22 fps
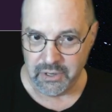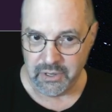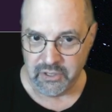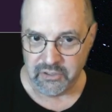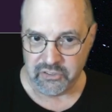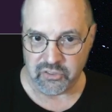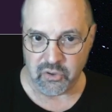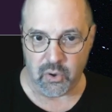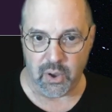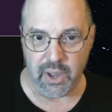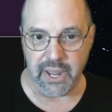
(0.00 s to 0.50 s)

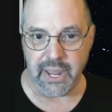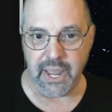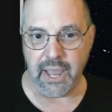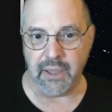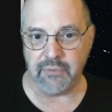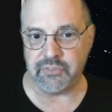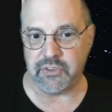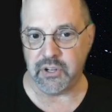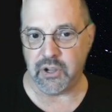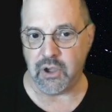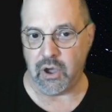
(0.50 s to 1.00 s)
So I
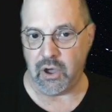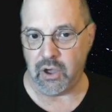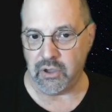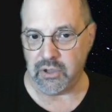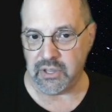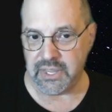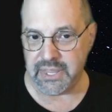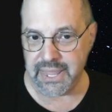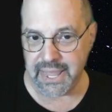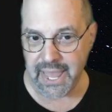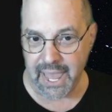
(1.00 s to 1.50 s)
have to
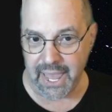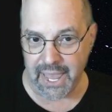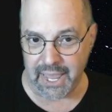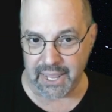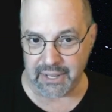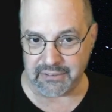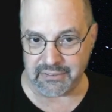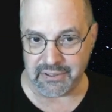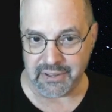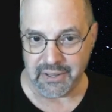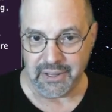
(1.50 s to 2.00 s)
call
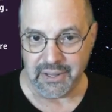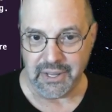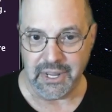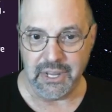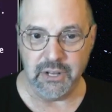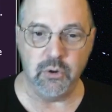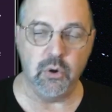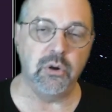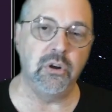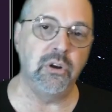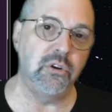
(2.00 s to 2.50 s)
get
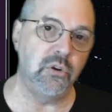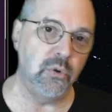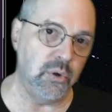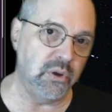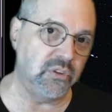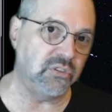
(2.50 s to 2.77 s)
in order to